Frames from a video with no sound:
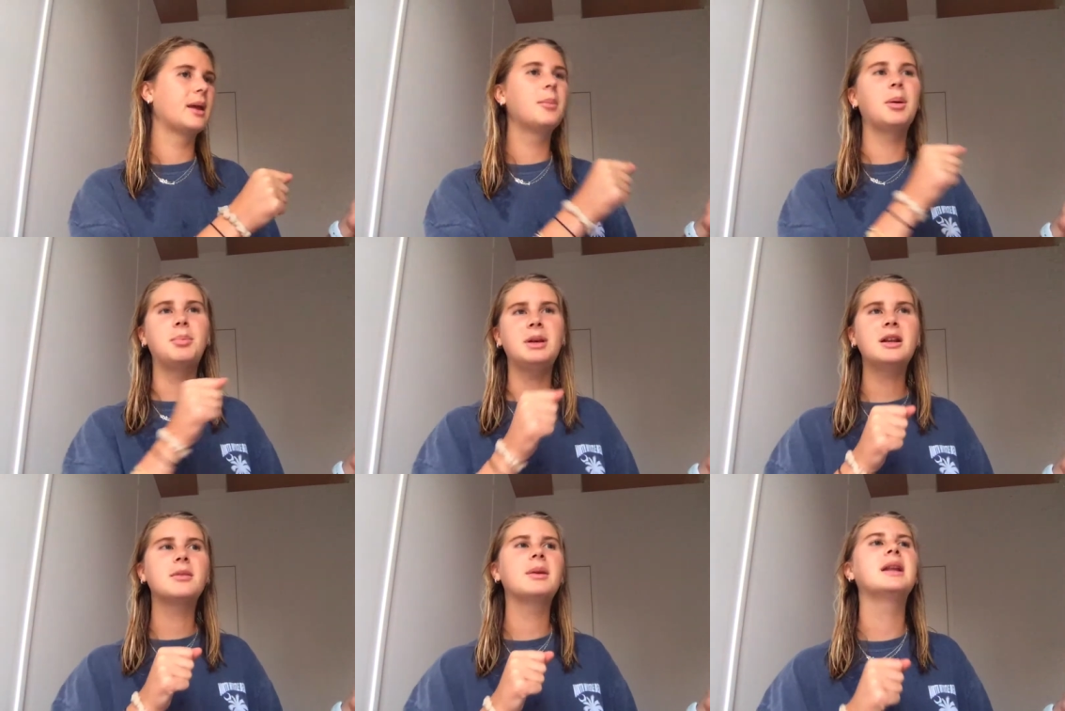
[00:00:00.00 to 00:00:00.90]
But
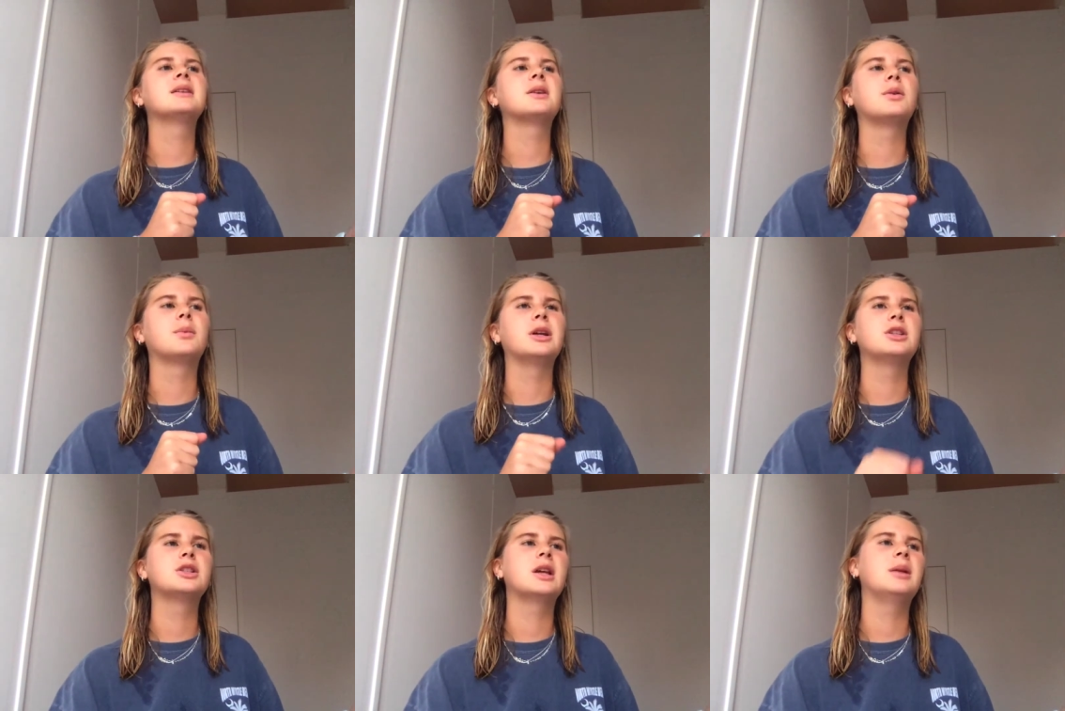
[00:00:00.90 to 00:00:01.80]
Peter made his own
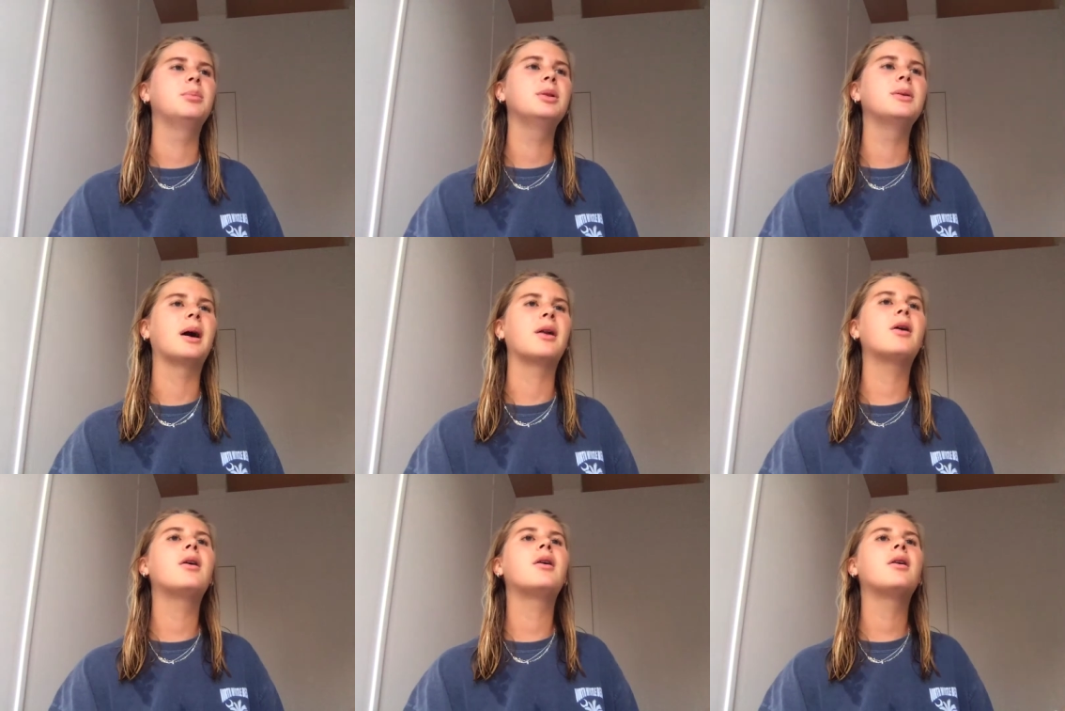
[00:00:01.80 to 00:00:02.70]
wish and blew out
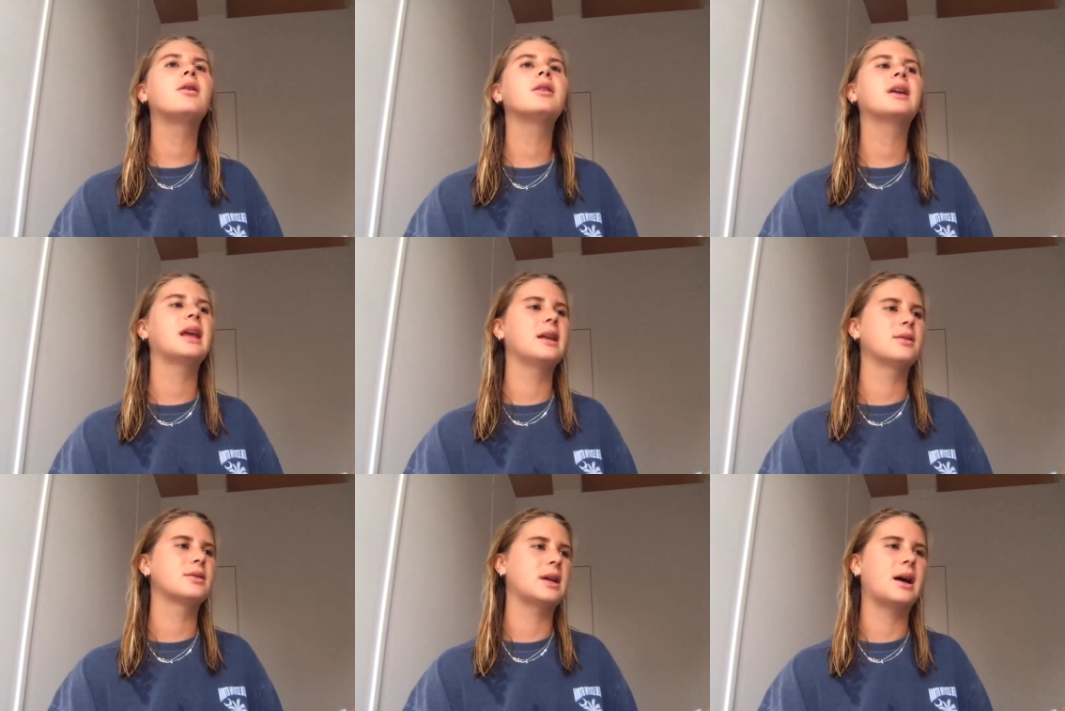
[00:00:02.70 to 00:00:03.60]
all the
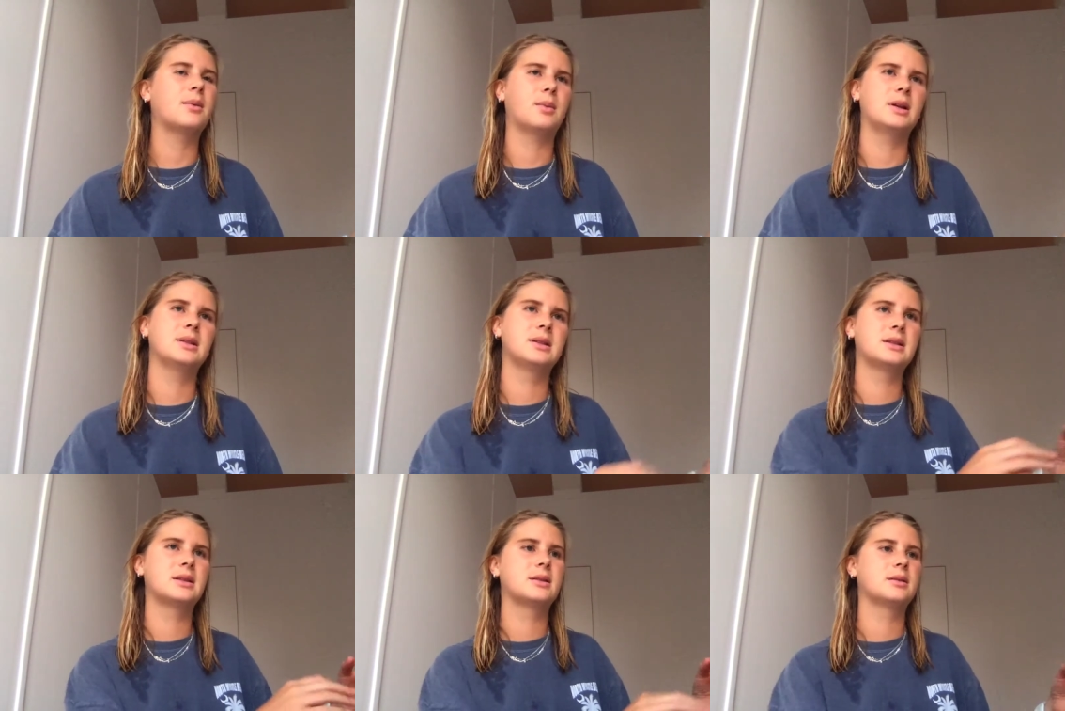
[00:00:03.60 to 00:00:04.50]
candles at once.